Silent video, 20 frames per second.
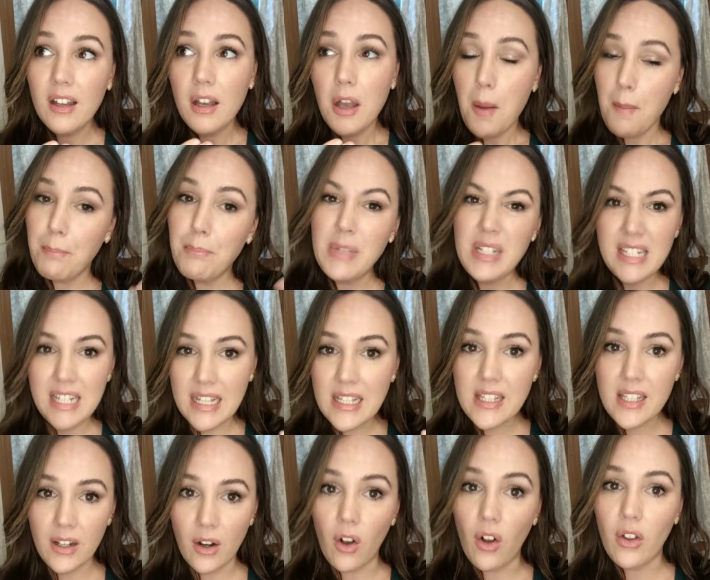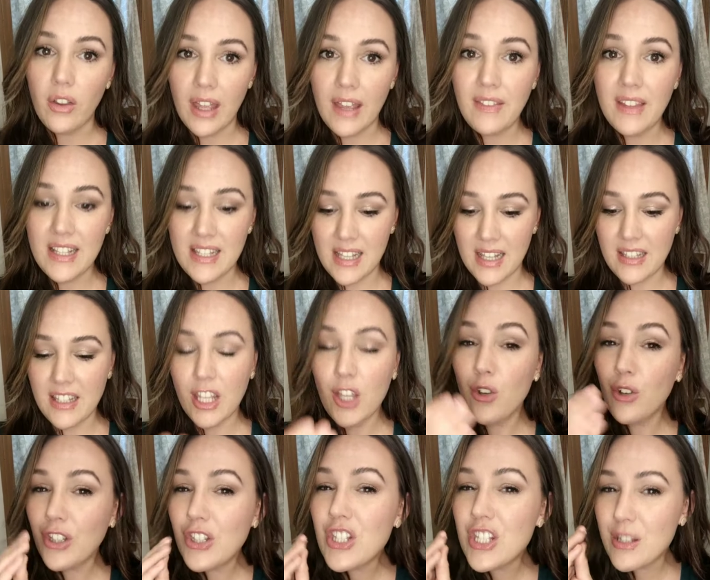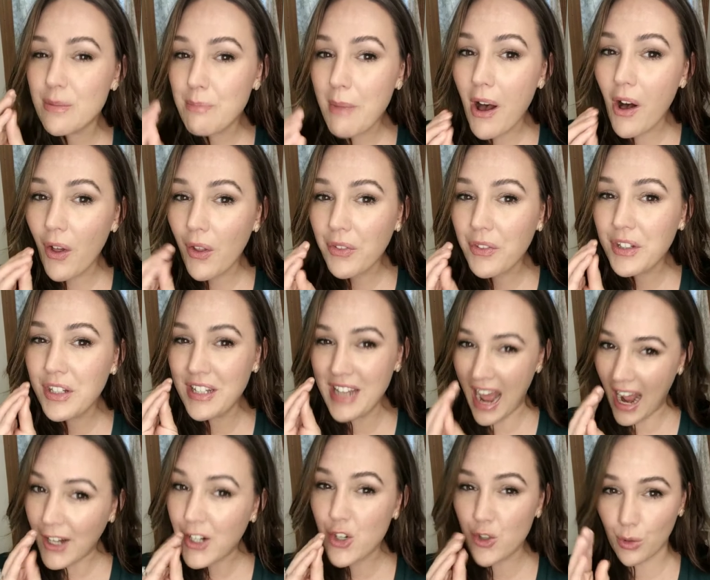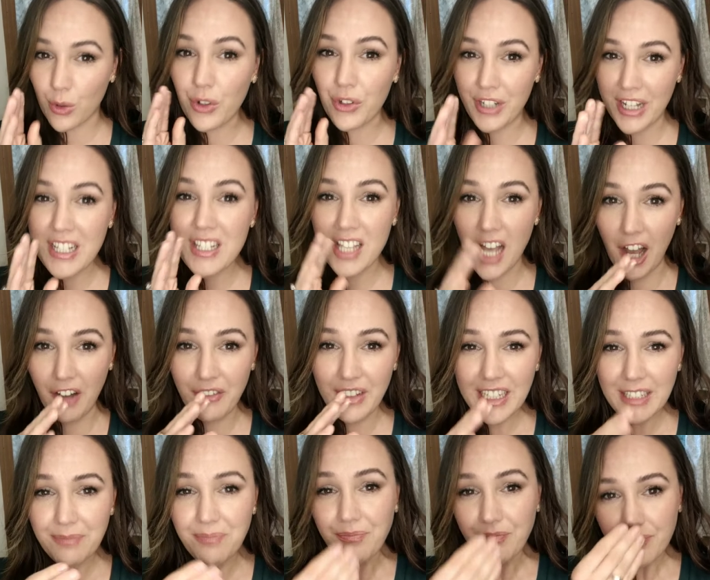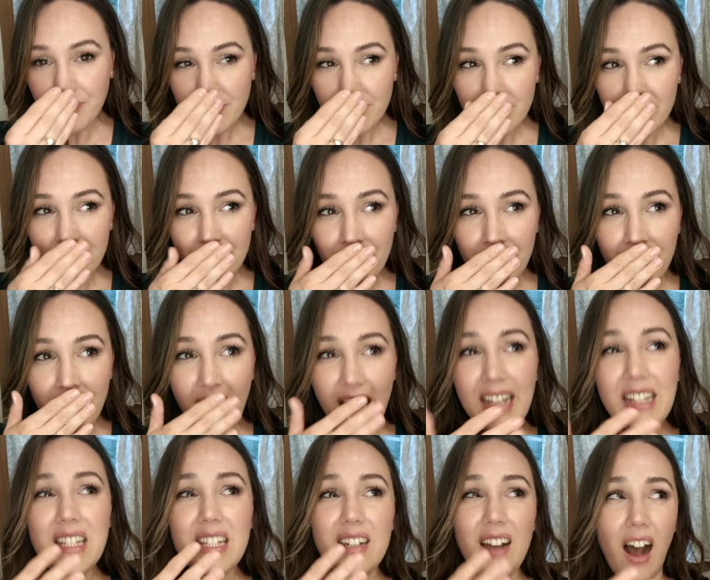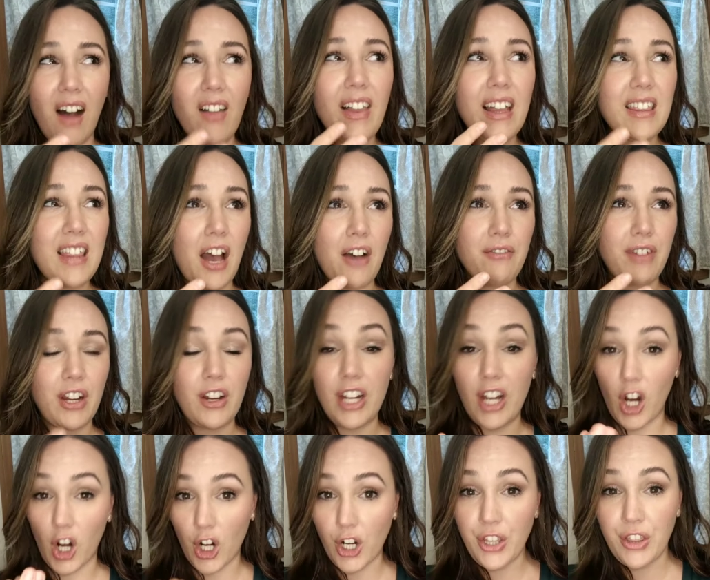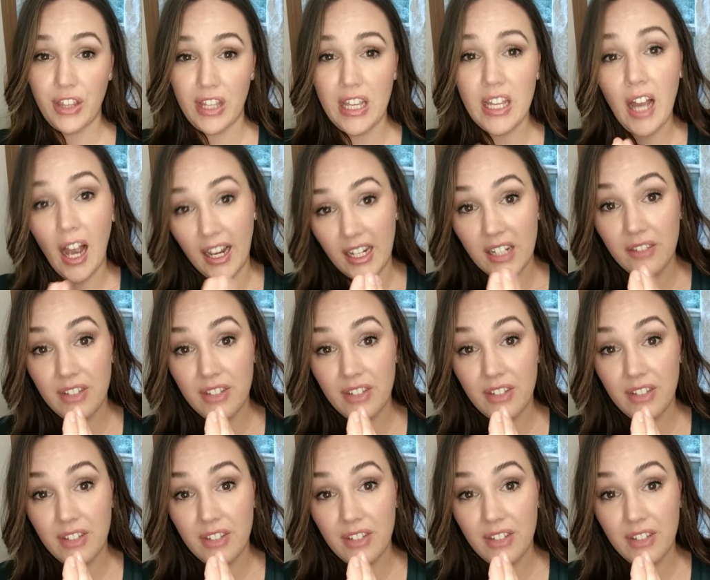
medicinal in the sense, like you can smell the naturalness of it. It's got like that very earthy kind of a